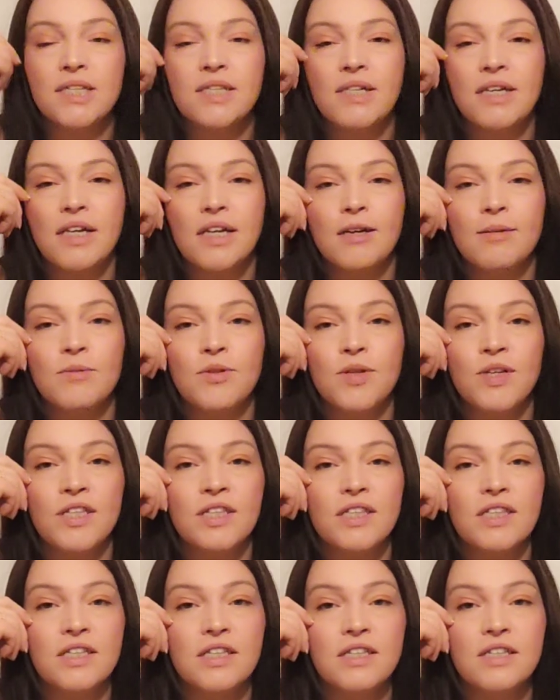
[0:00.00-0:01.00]
time, you
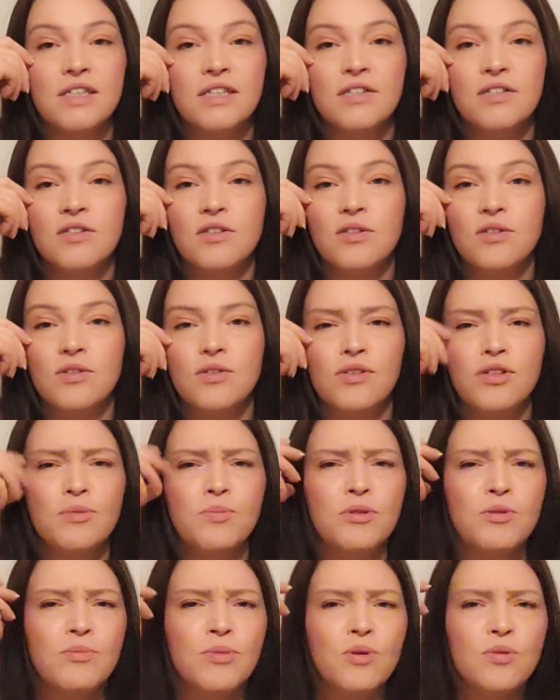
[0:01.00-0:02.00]
get this, you know, you'll get
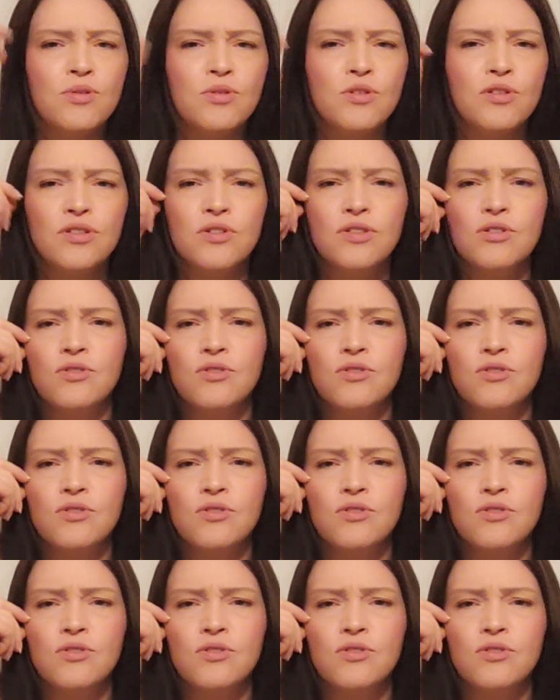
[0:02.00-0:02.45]
promoted.